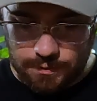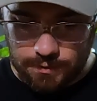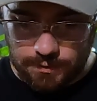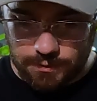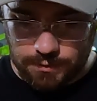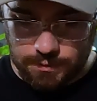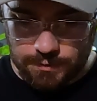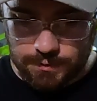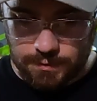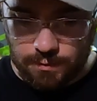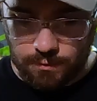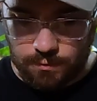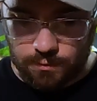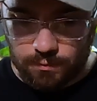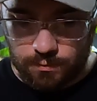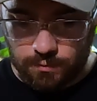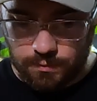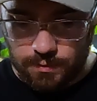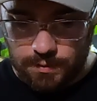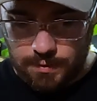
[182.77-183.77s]
going to just
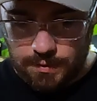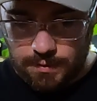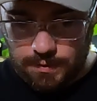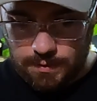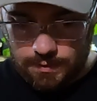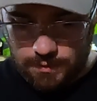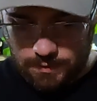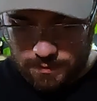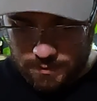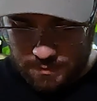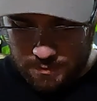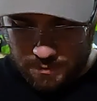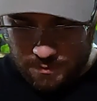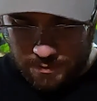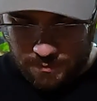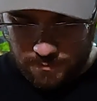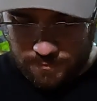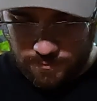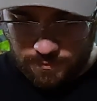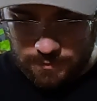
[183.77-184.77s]
go
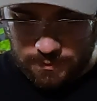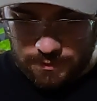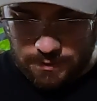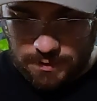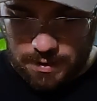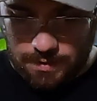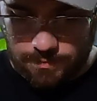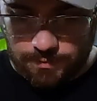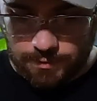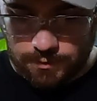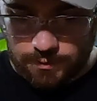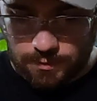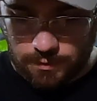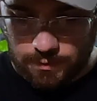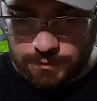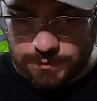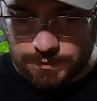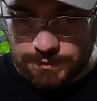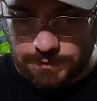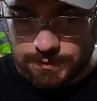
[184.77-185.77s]
Goblin
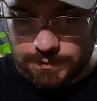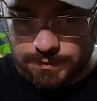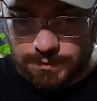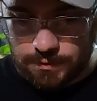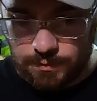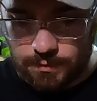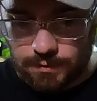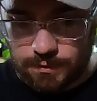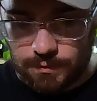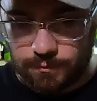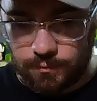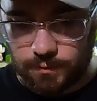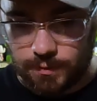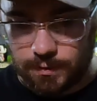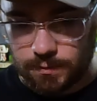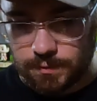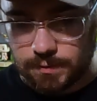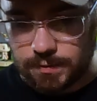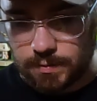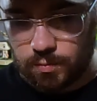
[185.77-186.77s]
Curse and see if we
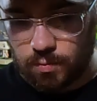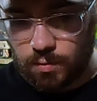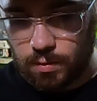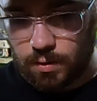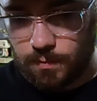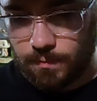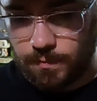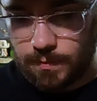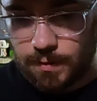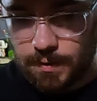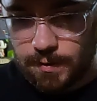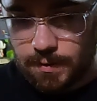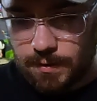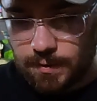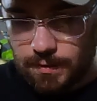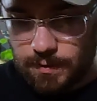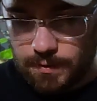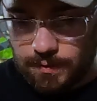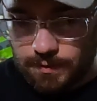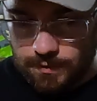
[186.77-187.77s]
could swarm,
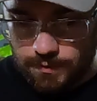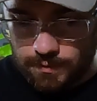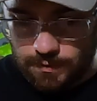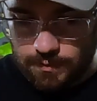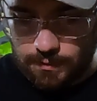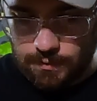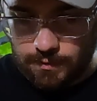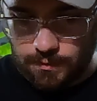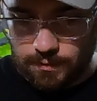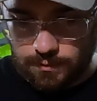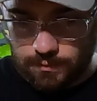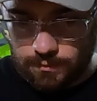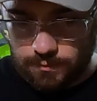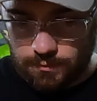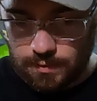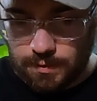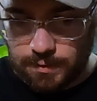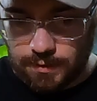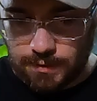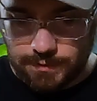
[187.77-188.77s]

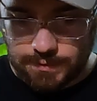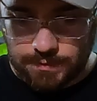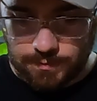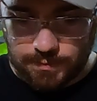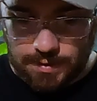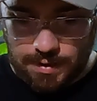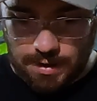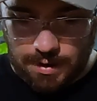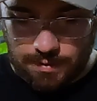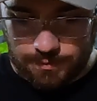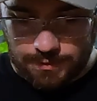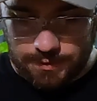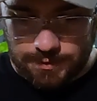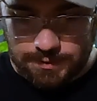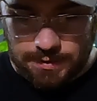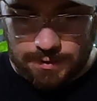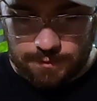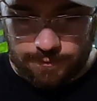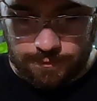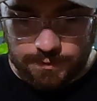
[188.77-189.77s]
get some goblins
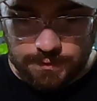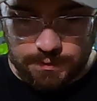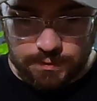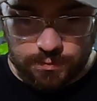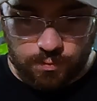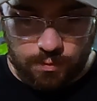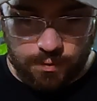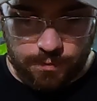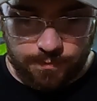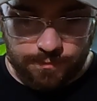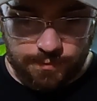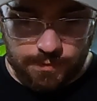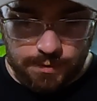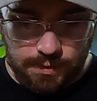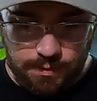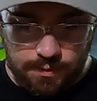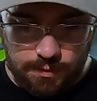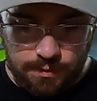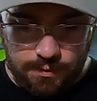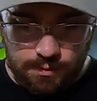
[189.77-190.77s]
out of his swarm.
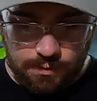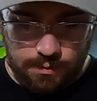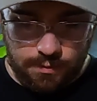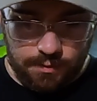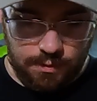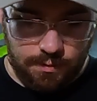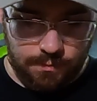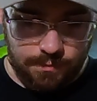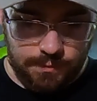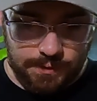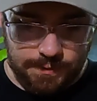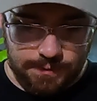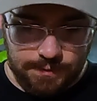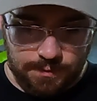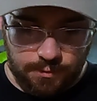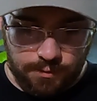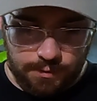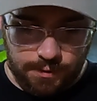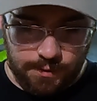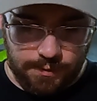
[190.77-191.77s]
Doesn't
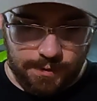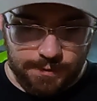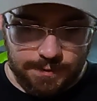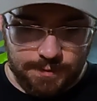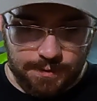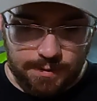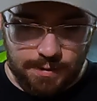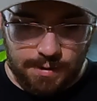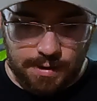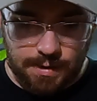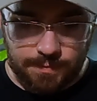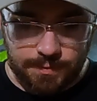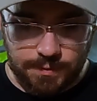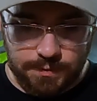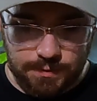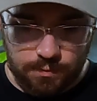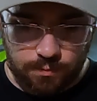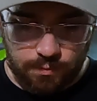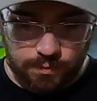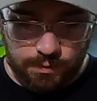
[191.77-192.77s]
look like that's going to happen,
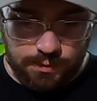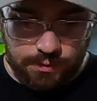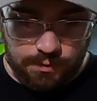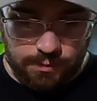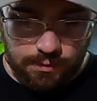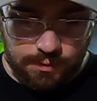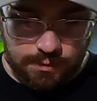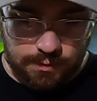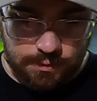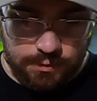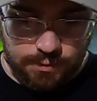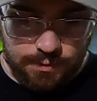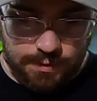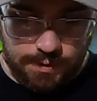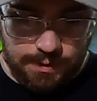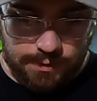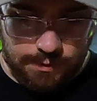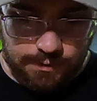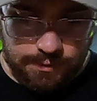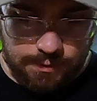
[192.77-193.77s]
so we're going to
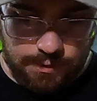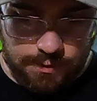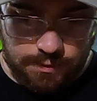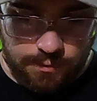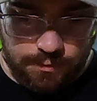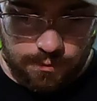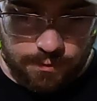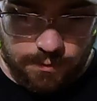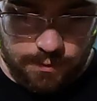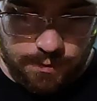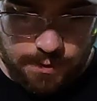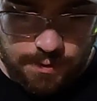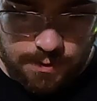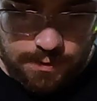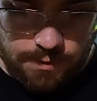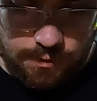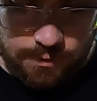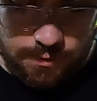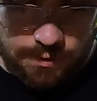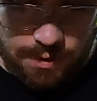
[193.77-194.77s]
try and kill
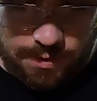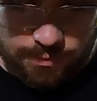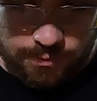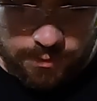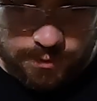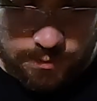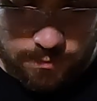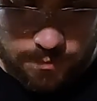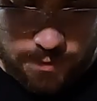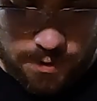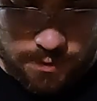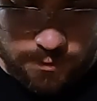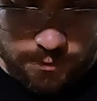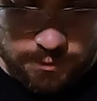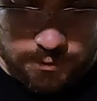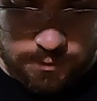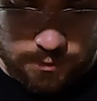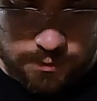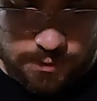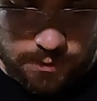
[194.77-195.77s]
the Goblin
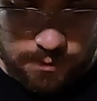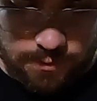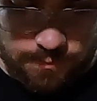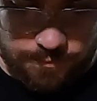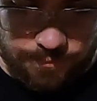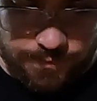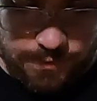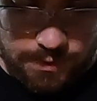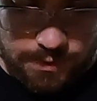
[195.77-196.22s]
Demolisher here,